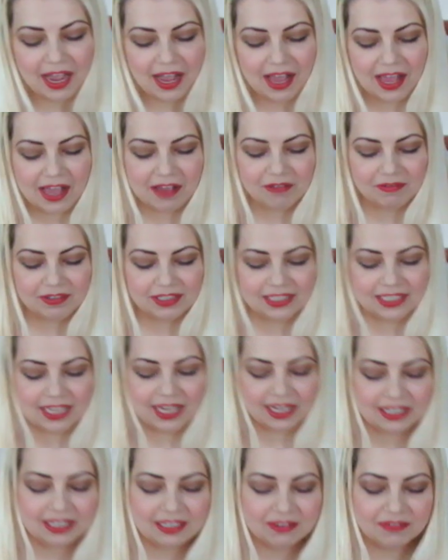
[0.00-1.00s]
I have
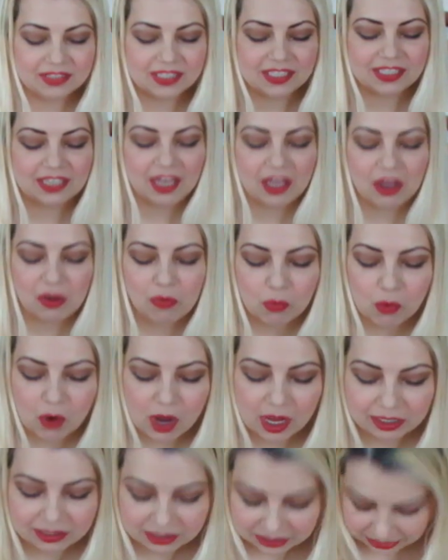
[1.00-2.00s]
exactly the same
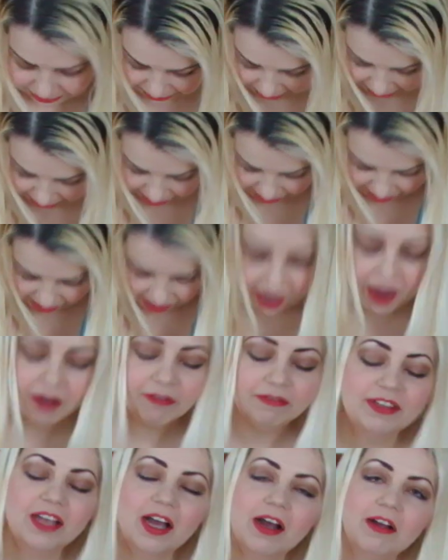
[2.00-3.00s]
ones
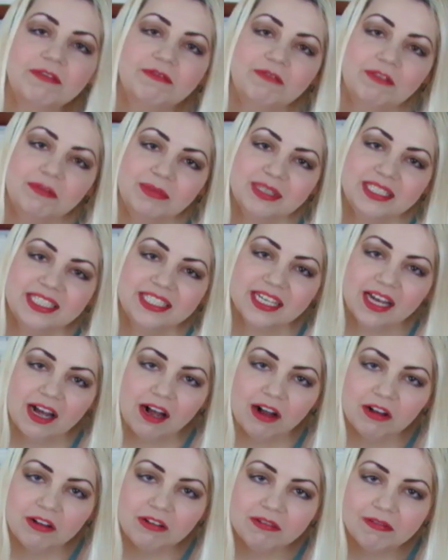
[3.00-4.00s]
I've done for
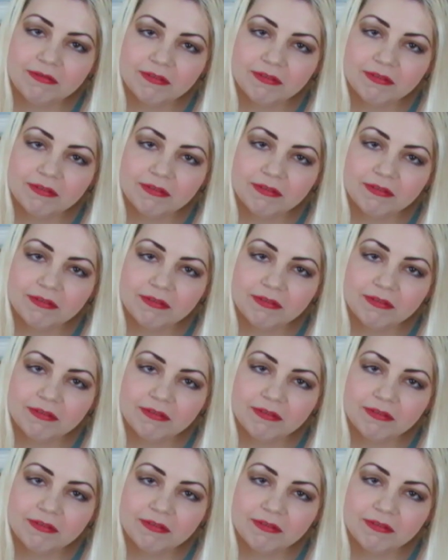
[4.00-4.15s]
myself.